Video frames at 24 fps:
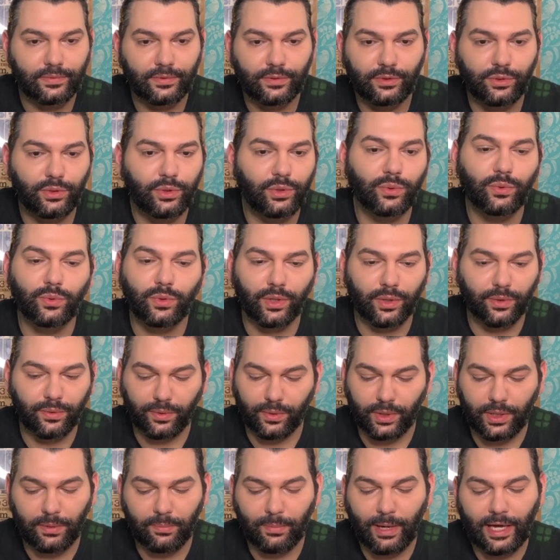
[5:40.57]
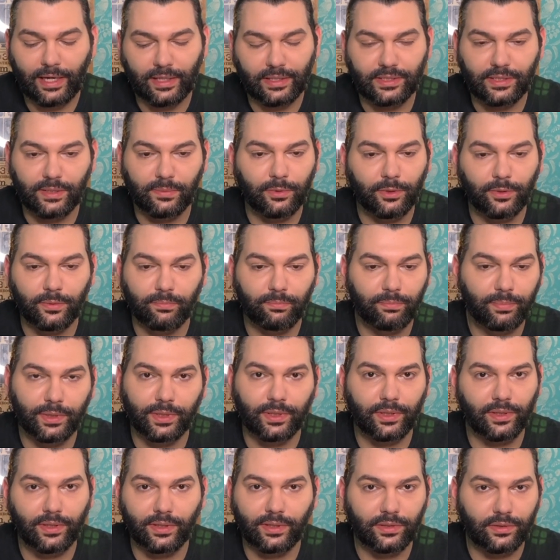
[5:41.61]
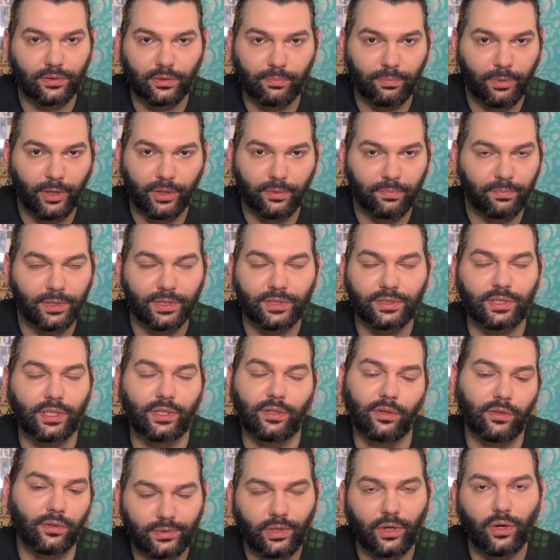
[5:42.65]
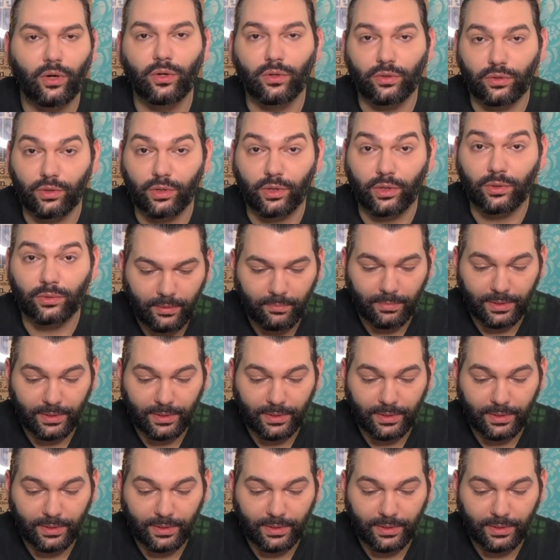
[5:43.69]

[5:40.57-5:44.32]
2 or 3 maximum per little pot because they don't all grow.